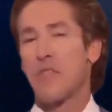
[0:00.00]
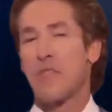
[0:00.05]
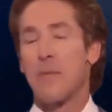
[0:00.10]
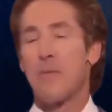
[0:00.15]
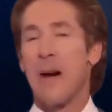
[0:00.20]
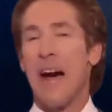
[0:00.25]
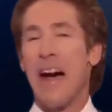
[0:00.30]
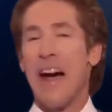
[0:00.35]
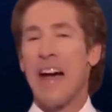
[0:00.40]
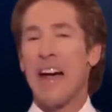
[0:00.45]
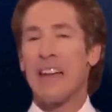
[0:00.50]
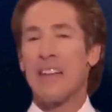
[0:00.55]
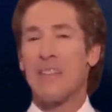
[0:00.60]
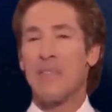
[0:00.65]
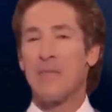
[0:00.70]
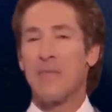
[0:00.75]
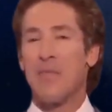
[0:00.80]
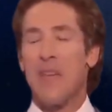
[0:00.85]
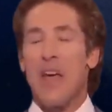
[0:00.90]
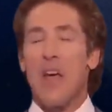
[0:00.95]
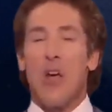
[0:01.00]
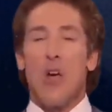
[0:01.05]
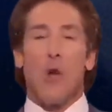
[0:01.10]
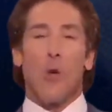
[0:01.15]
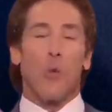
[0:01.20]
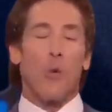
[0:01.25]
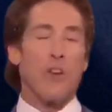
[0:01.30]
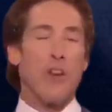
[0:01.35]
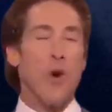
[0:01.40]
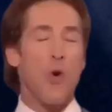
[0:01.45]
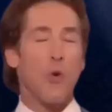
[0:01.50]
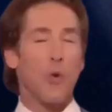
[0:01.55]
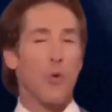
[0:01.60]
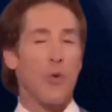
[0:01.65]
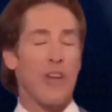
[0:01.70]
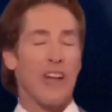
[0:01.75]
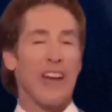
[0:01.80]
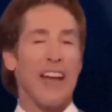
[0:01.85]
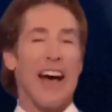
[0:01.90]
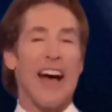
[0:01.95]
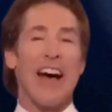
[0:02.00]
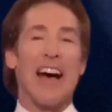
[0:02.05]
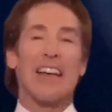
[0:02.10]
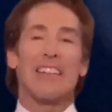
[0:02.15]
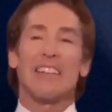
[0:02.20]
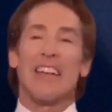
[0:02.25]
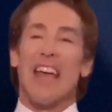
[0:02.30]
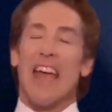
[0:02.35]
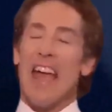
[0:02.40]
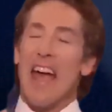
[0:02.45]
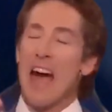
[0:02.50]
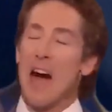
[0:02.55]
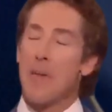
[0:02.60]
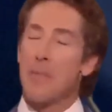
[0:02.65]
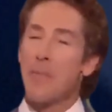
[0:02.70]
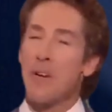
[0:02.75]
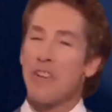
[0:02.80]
Embrace these challenges as stepping stones